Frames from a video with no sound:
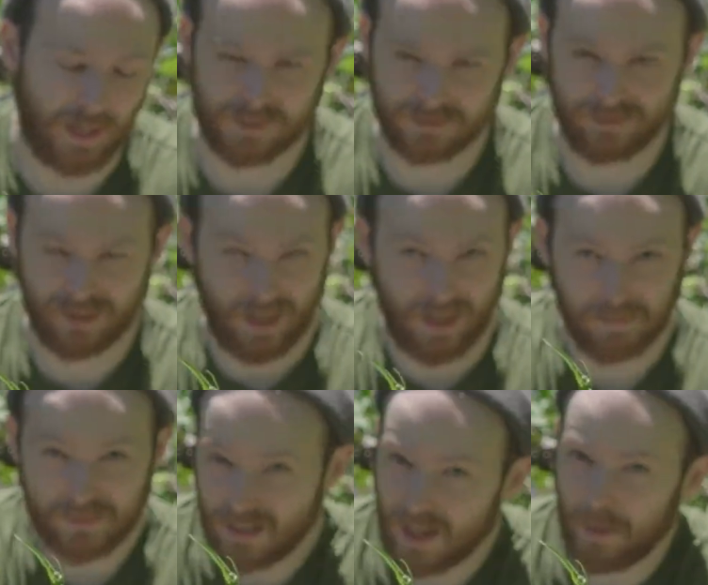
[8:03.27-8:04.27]
and
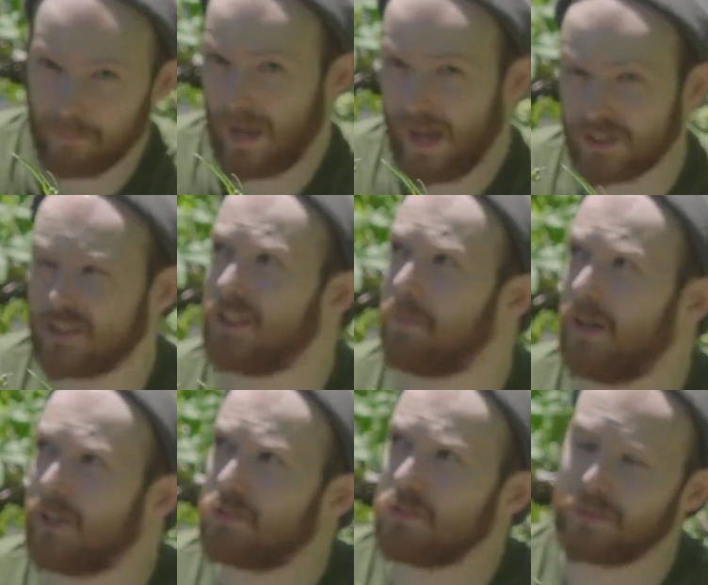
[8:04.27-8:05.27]
I'm not bashing the
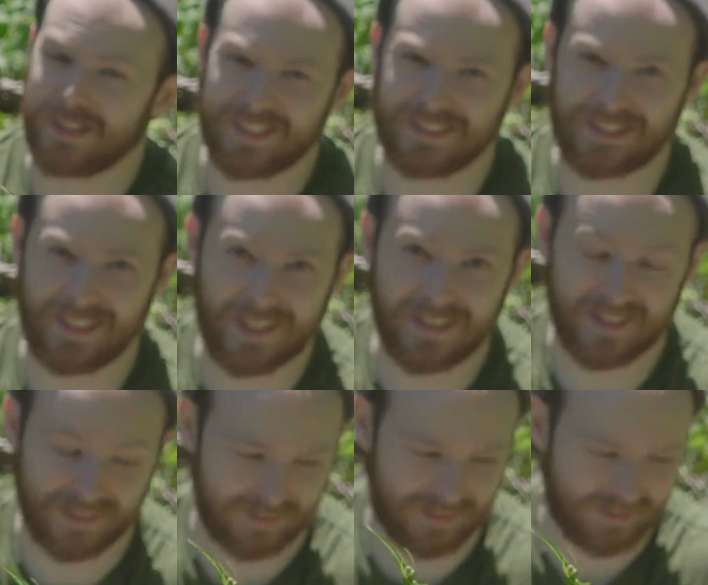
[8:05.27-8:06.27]
puzzles when I say
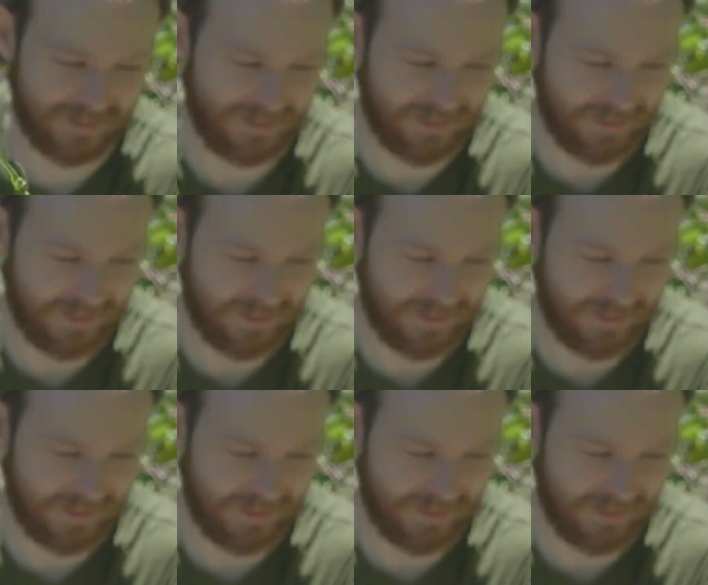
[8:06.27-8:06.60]
this.